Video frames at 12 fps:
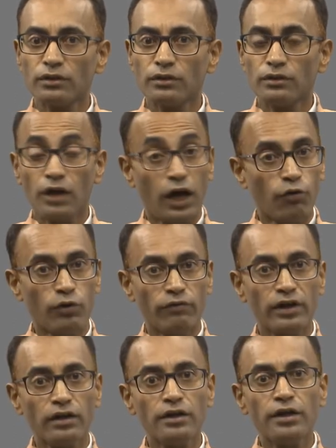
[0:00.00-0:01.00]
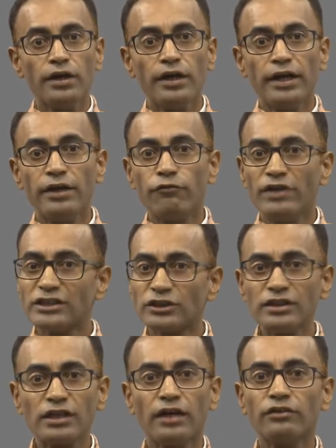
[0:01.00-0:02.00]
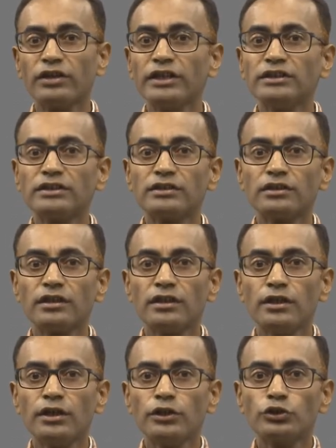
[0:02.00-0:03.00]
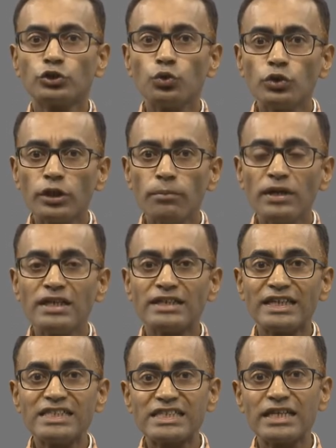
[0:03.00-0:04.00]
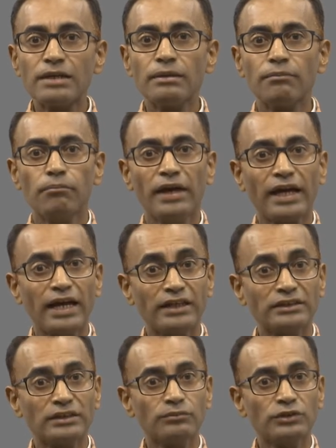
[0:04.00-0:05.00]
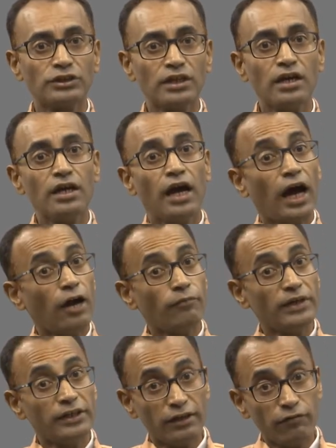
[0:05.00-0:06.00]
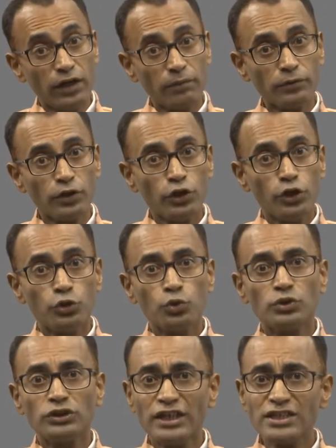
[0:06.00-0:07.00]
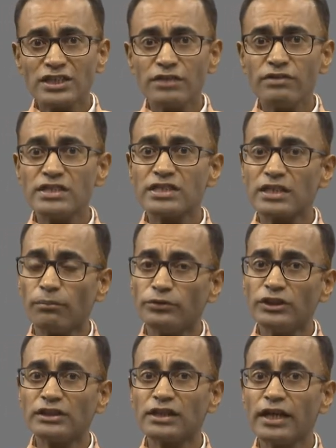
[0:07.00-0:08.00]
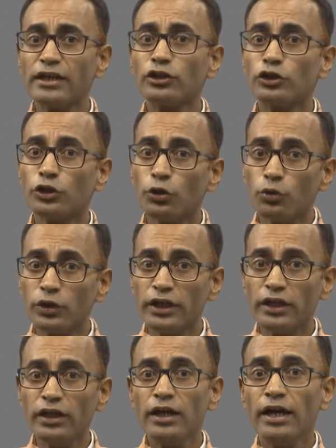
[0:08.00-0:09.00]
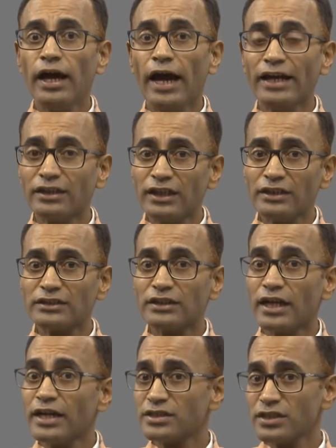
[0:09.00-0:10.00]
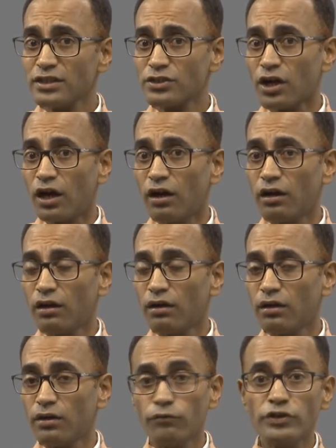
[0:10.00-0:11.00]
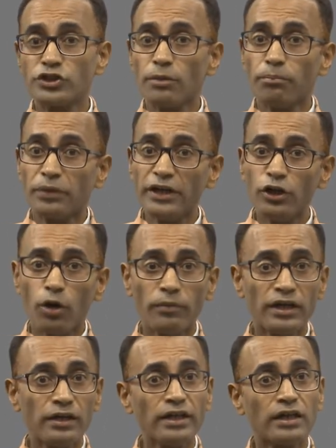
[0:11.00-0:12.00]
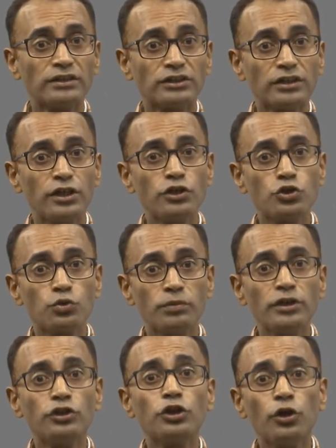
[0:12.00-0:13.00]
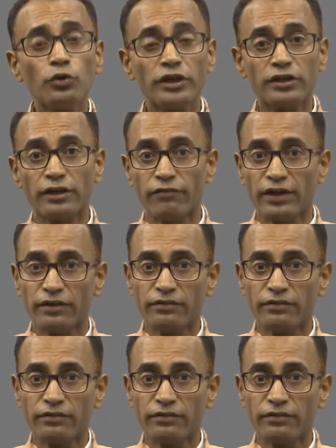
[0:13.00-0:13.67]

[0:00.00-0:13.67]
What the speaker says: However, in Western countries, suitable testing mechanisms have been developed to test even subjects like theory, ethics, etc., which are predominantly considered to be theory driven.